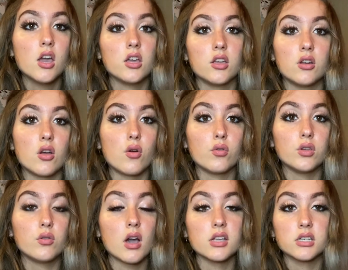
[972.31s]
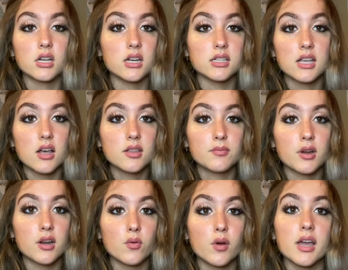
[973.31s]
you know, you guys are going to tell them right
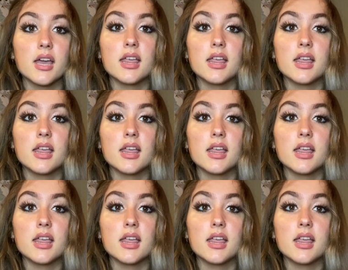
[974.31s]
away,